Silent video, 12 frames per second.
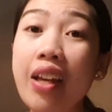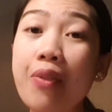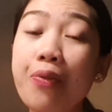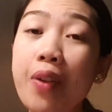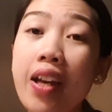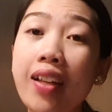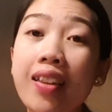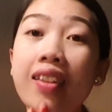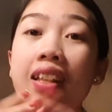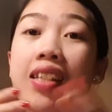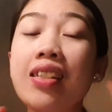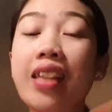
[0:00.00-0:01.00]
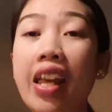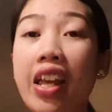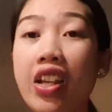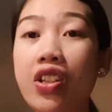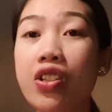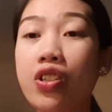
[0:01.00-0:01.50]
effect, the
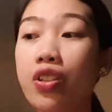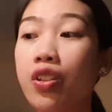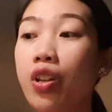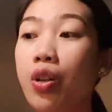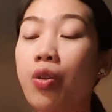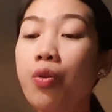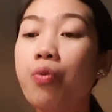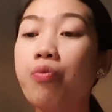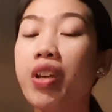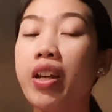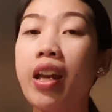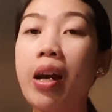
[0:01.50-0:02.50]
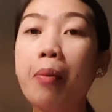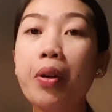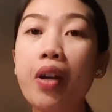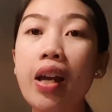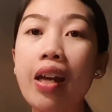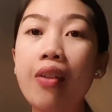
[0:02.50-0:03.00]
stage, you know, the
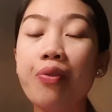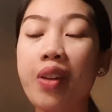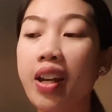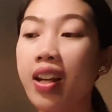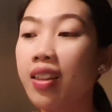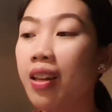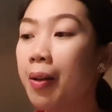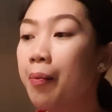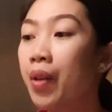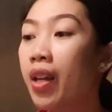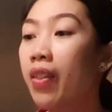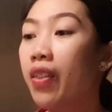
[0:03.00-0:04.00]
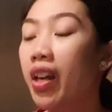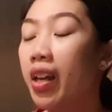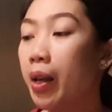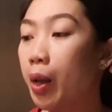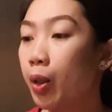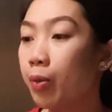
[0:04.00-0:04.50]
camera effect, the,
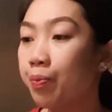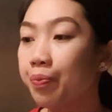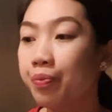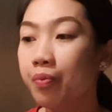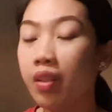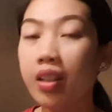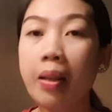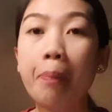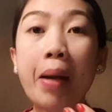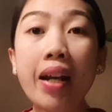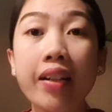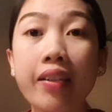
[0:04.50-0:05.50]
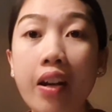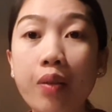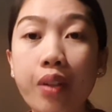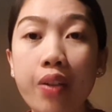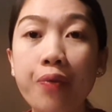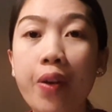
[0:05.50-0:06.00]
um, the
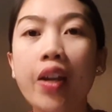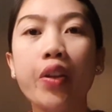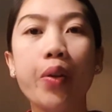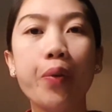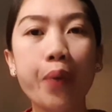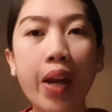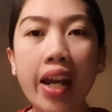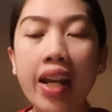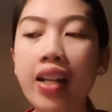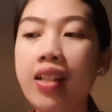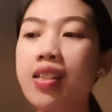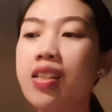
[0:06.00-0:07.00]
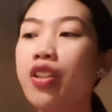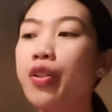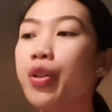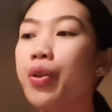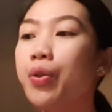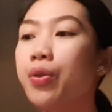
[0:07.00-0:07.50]
background effect, rains, you
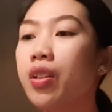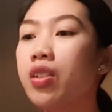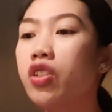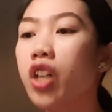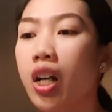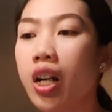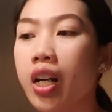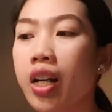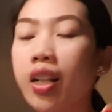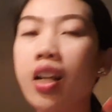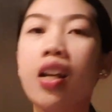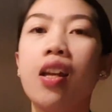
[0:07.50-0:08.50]
know, the dark.